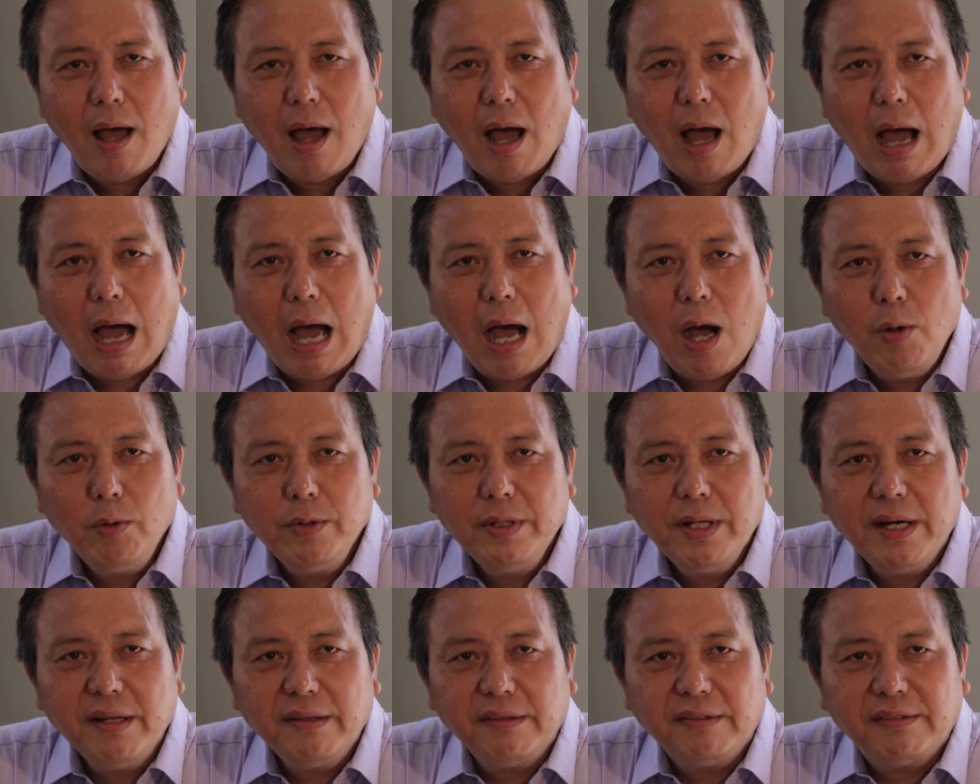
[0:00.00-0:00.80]
How
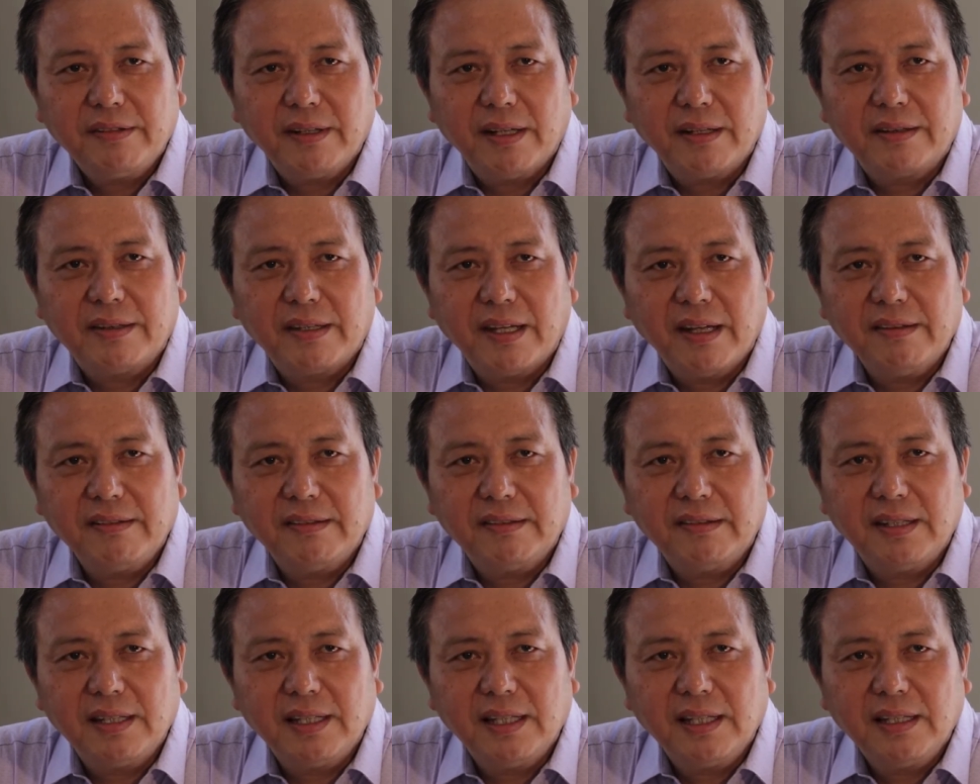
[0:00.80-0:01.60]
does a
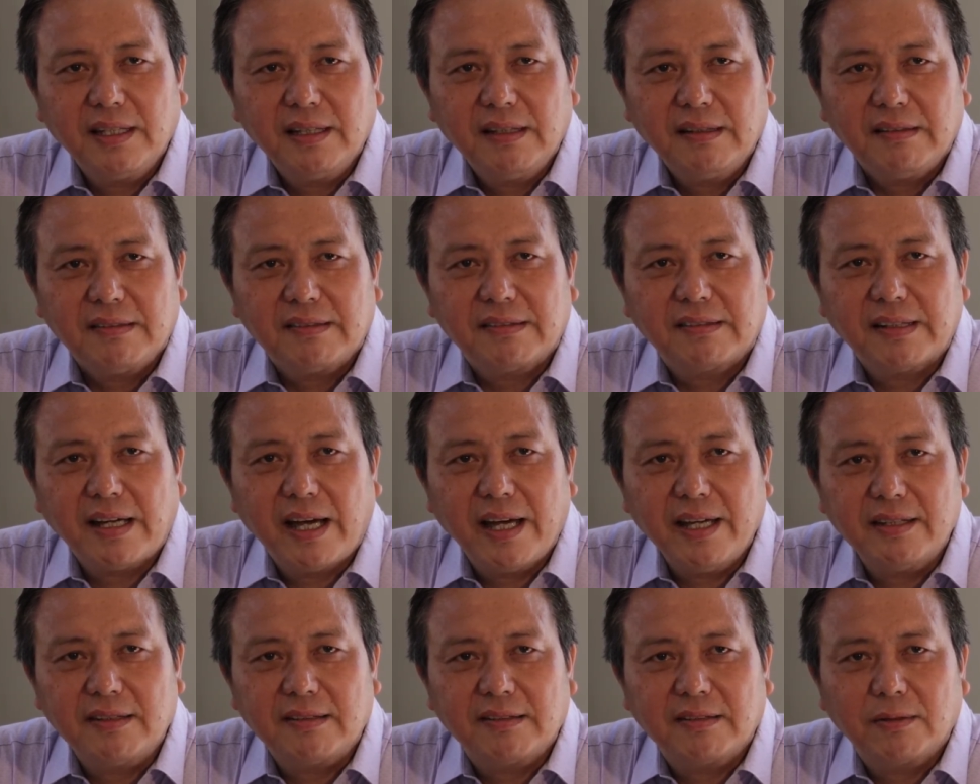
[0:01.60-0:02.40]
testing
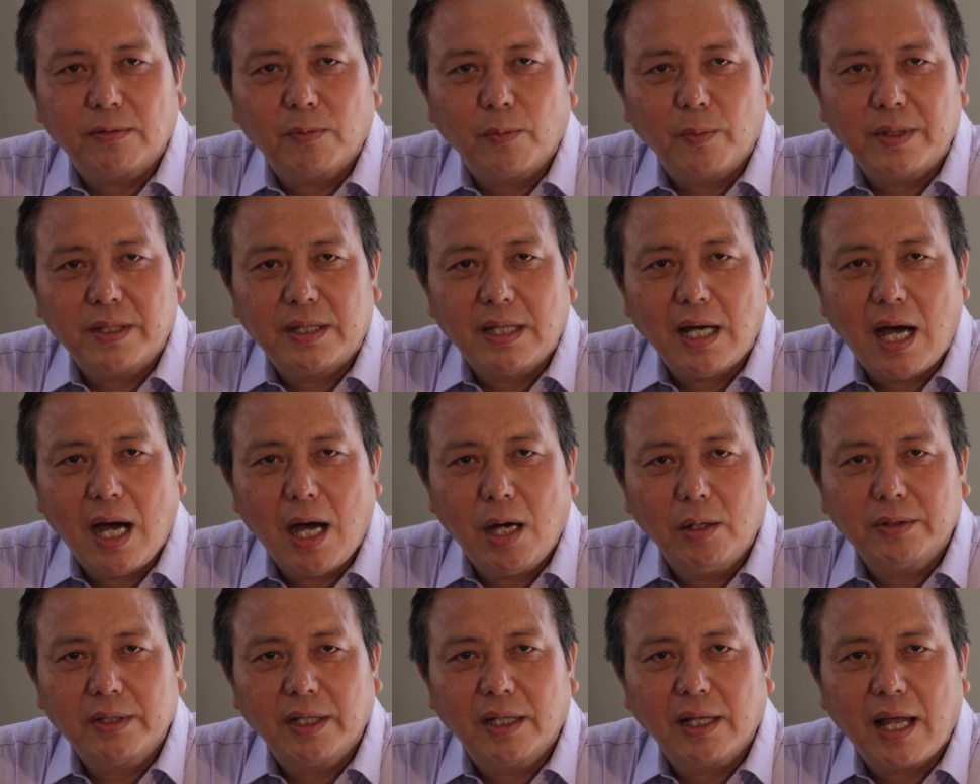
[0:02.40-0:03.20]
sites
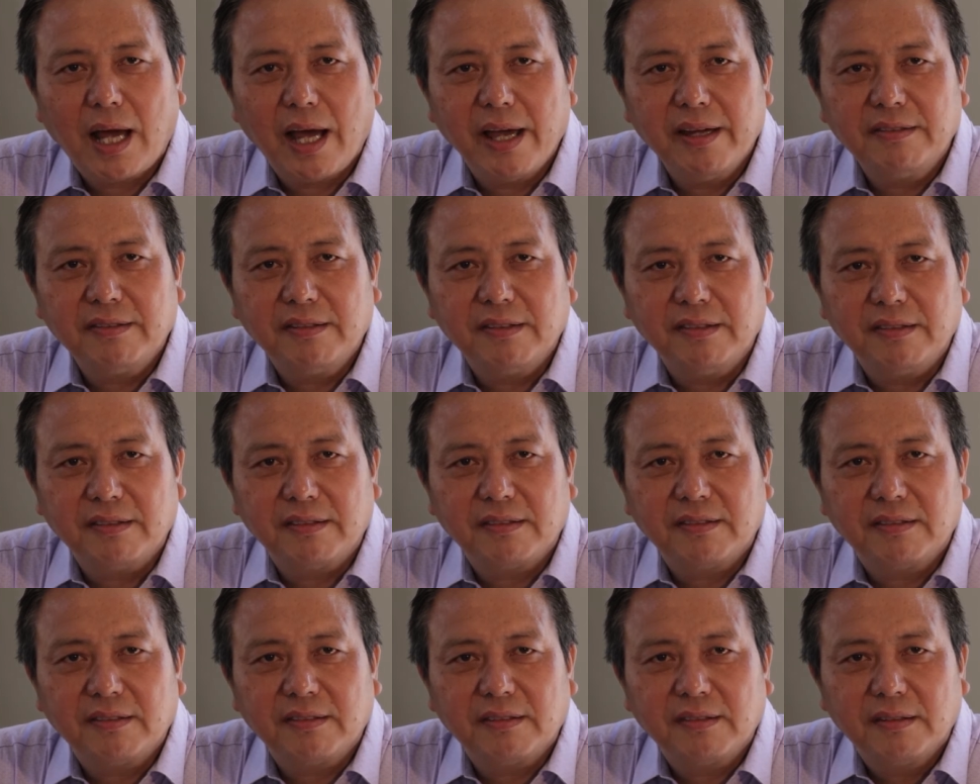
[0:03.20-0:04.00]
without a
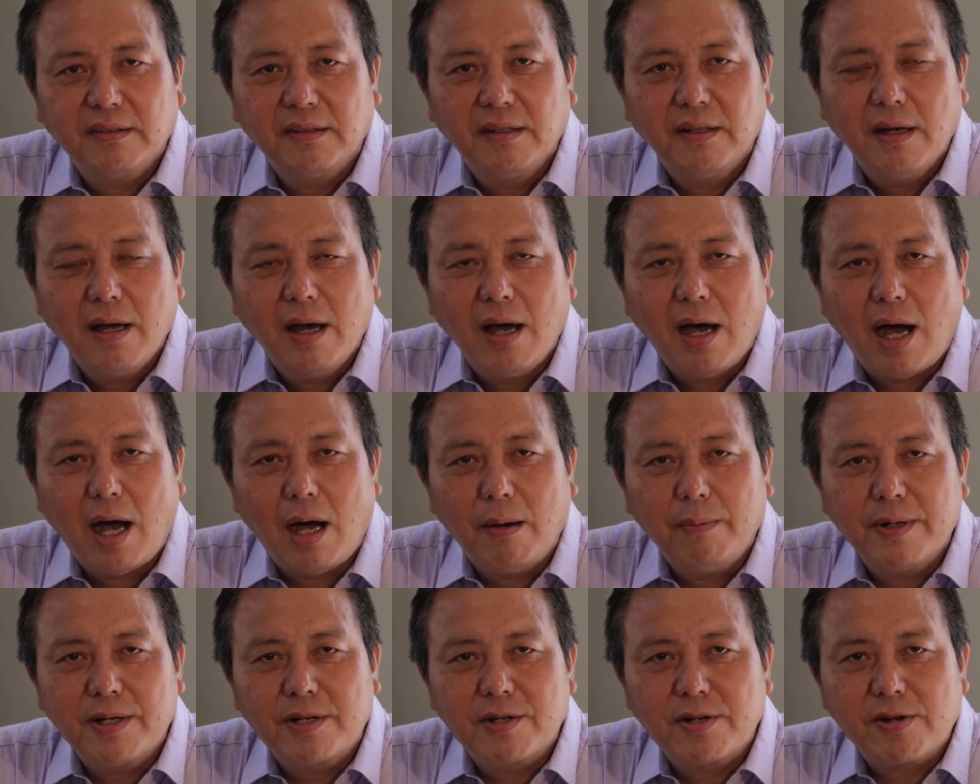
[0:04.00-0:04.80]
license
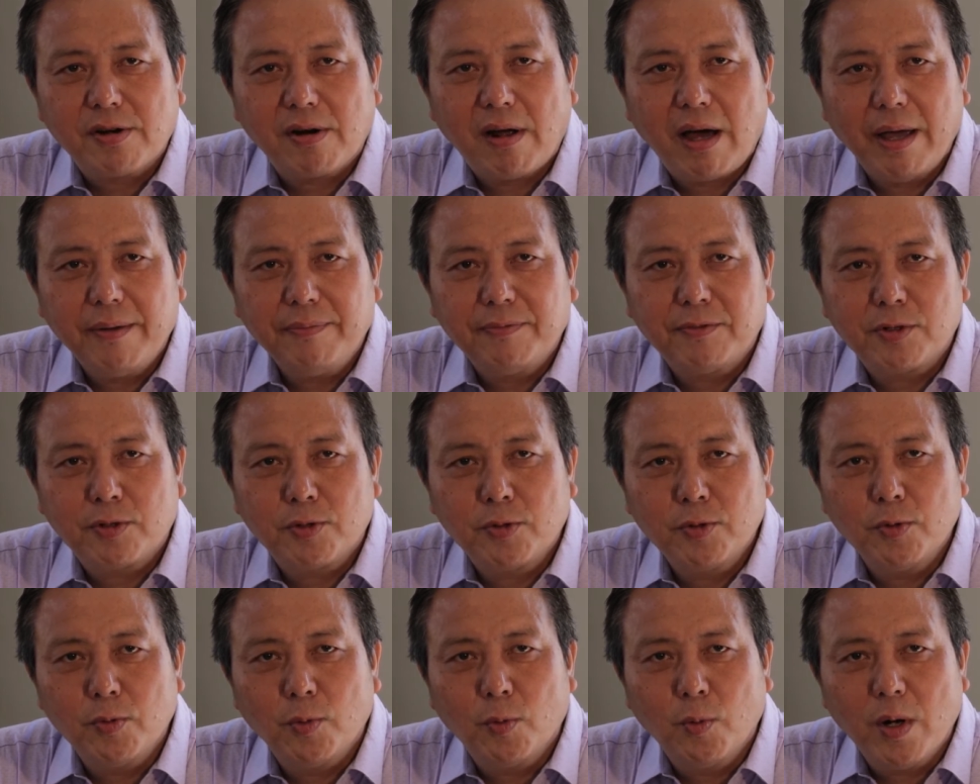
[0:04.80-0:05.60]
of a
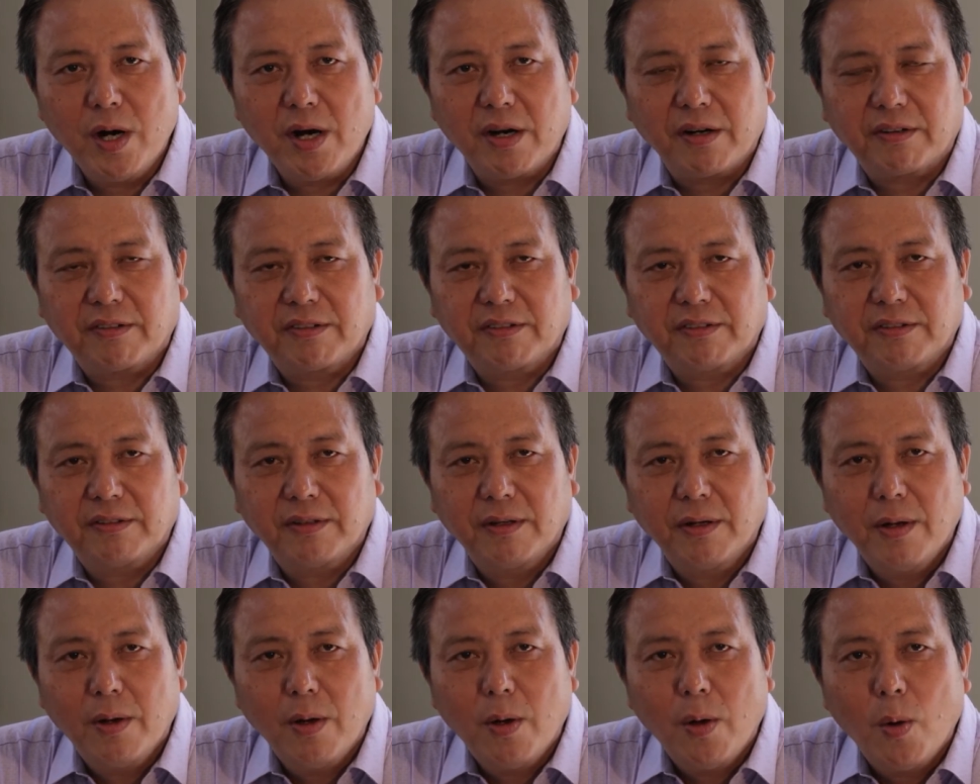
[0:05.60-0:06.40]
drive-through works